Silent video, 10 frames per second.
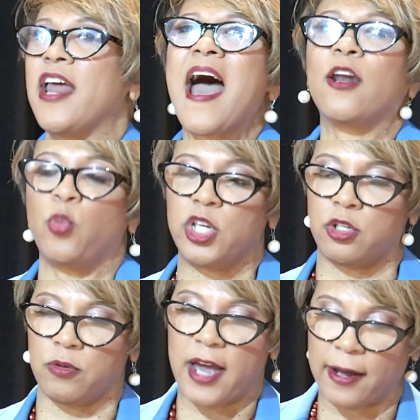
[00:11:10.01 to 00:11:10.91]
How do we
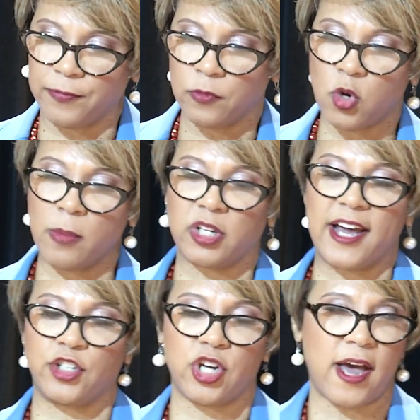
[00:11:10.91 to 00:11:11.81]
do that? Well, I'm
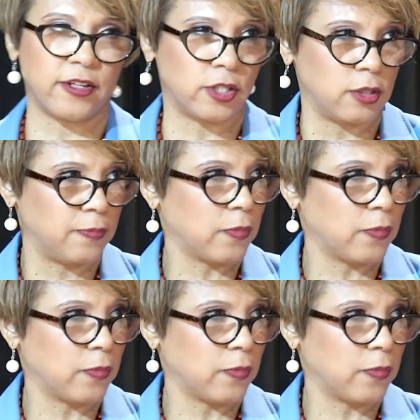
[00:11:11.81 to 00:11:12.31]
glad you asked.